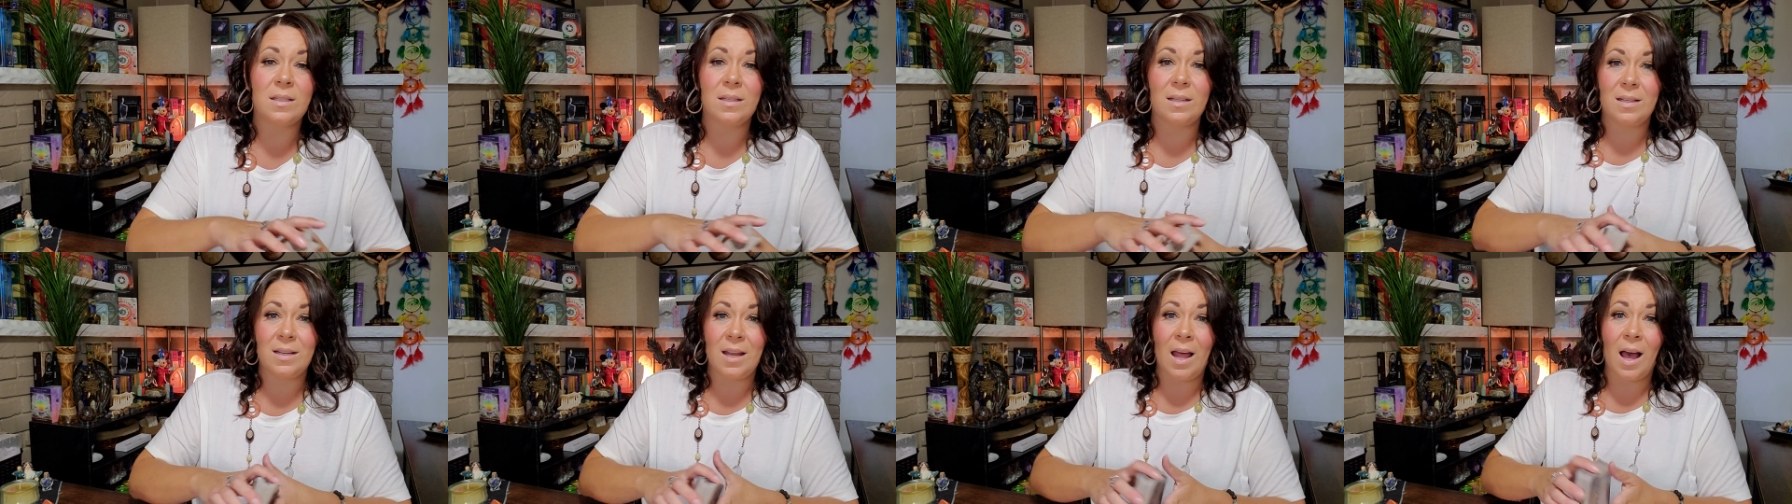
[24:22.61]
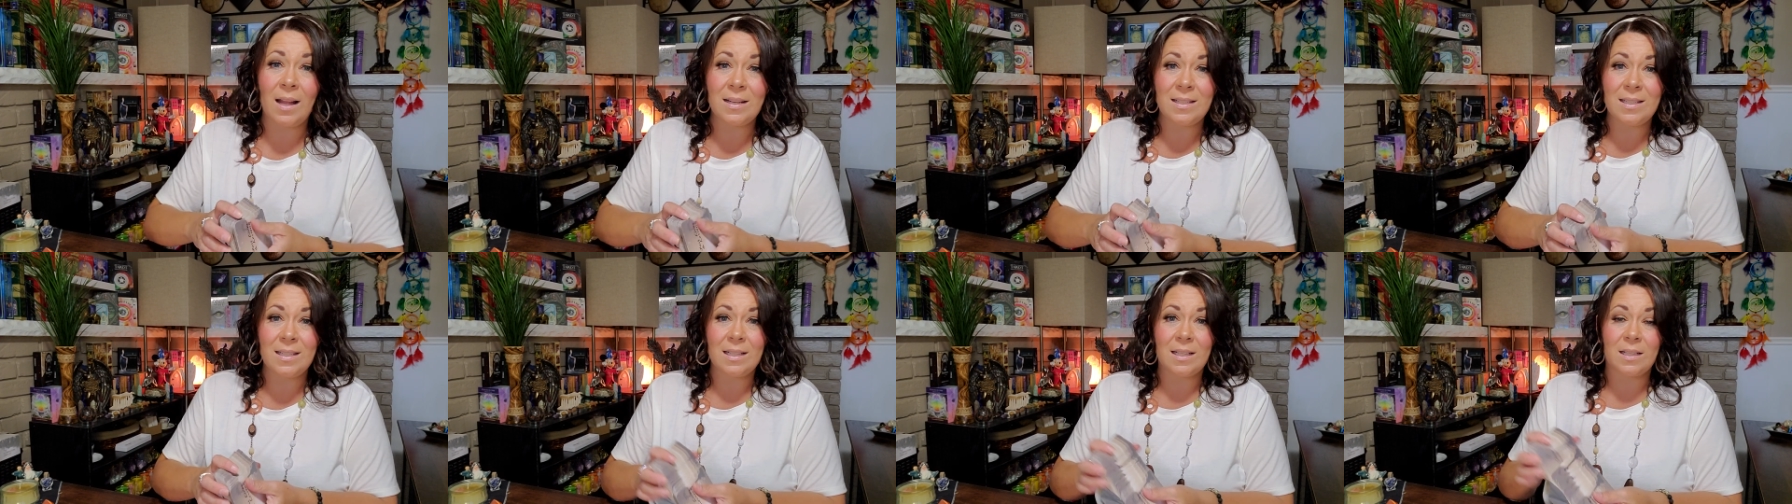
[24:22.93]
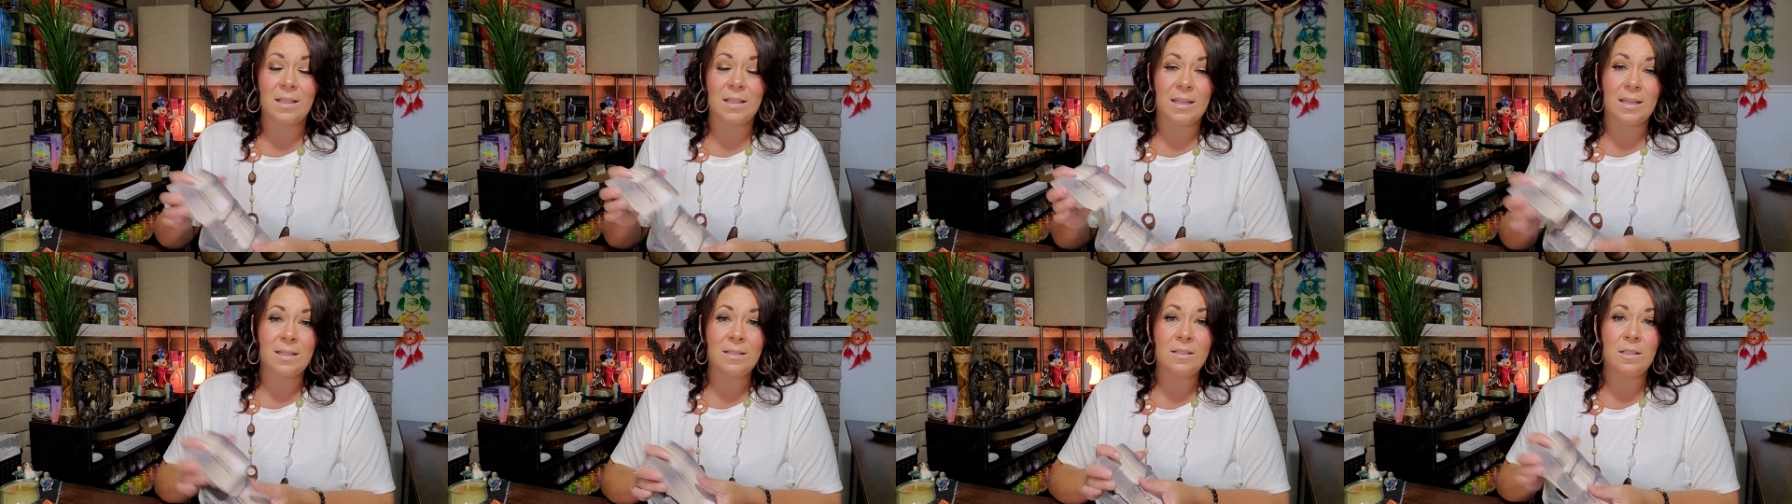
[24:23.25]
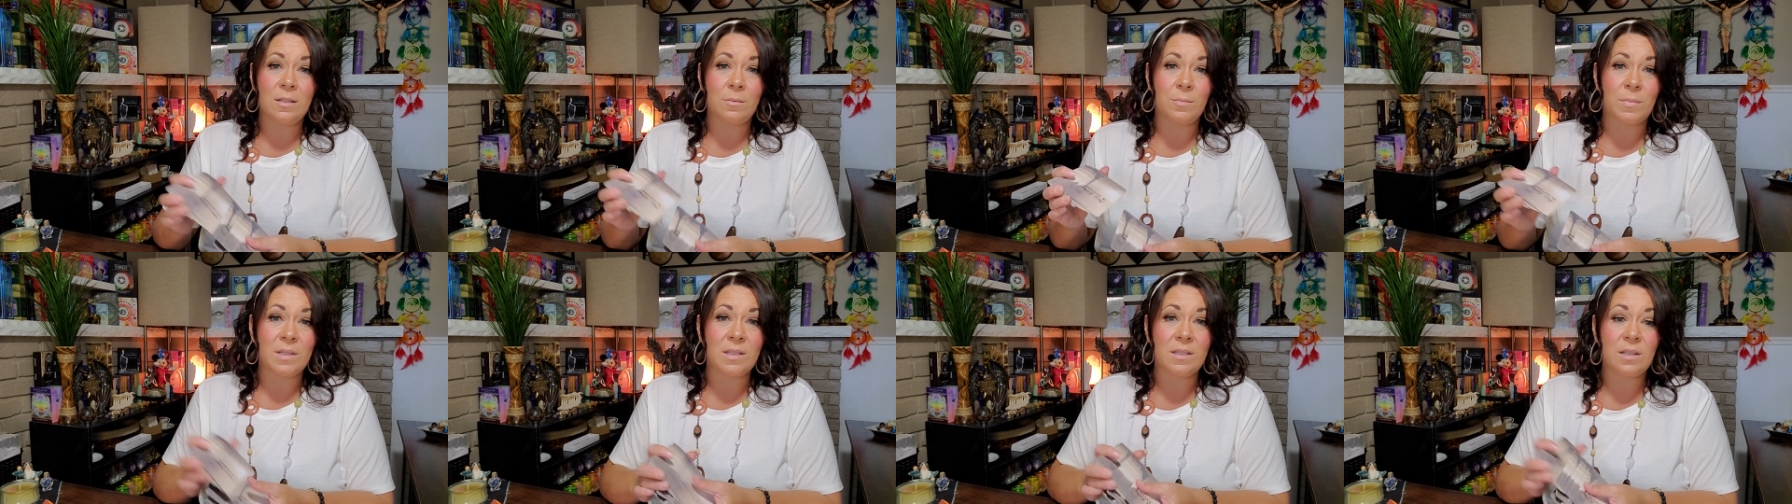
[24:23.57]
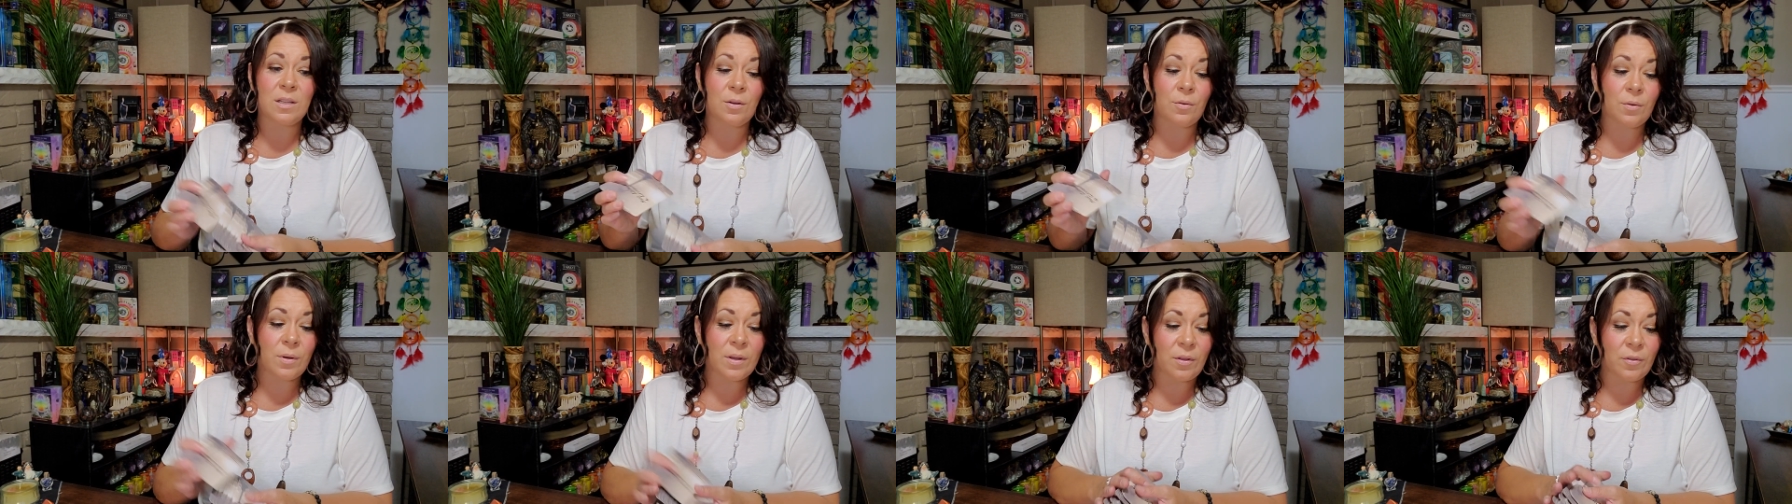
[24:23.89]
not to cling to
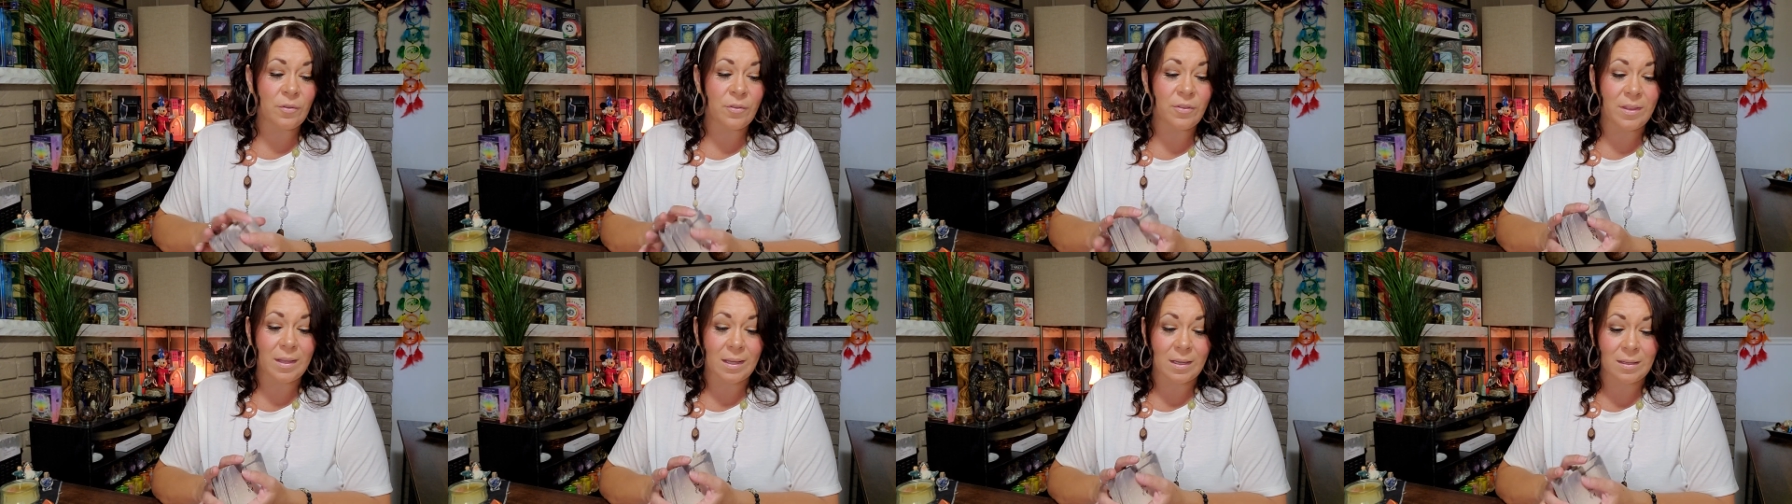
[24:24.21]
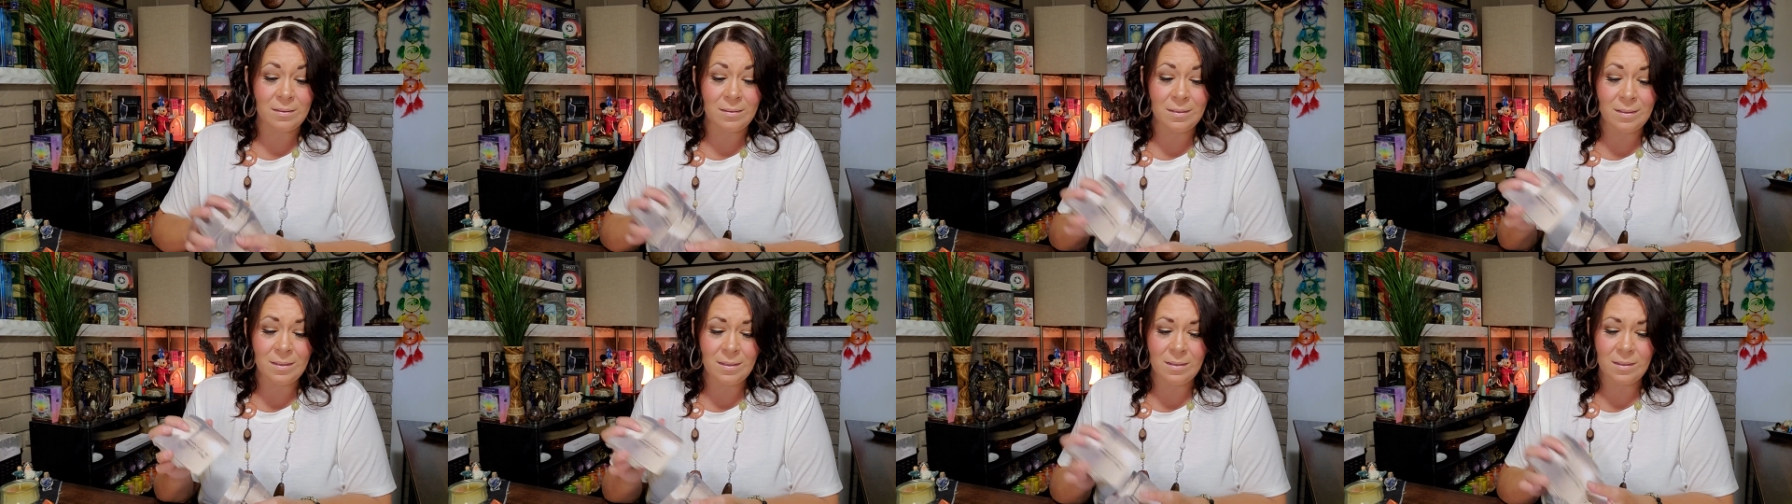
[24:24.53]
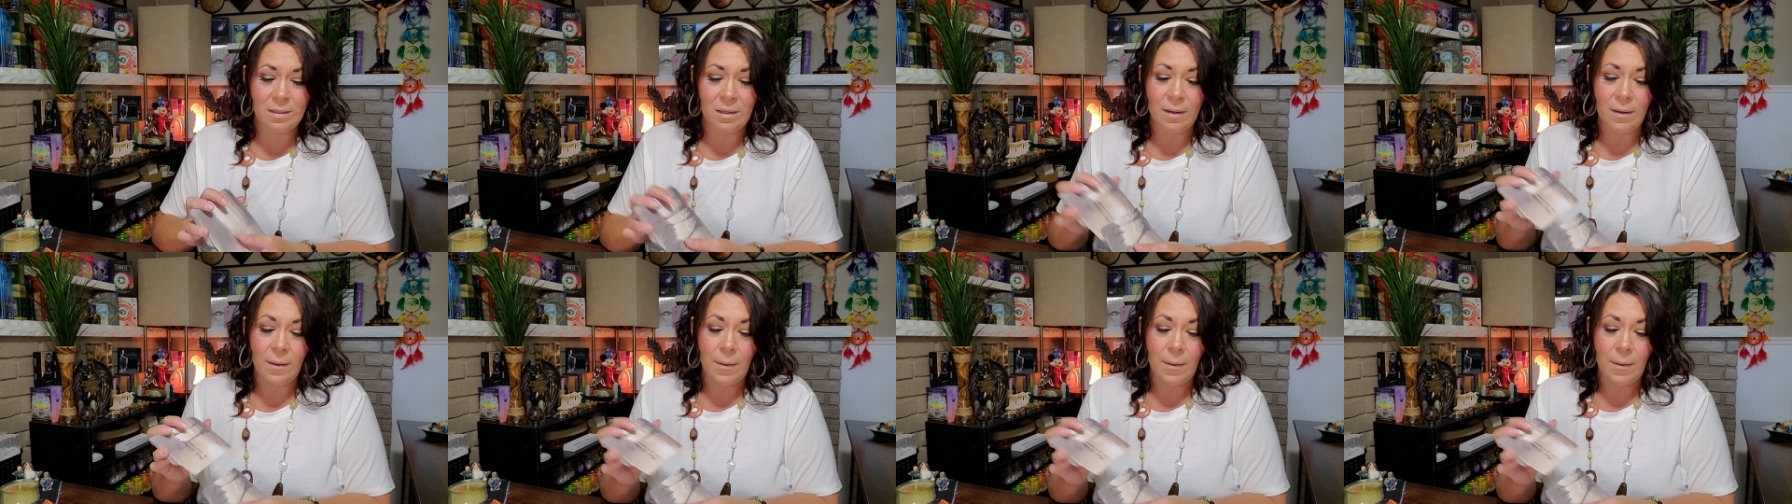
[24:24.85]
material things,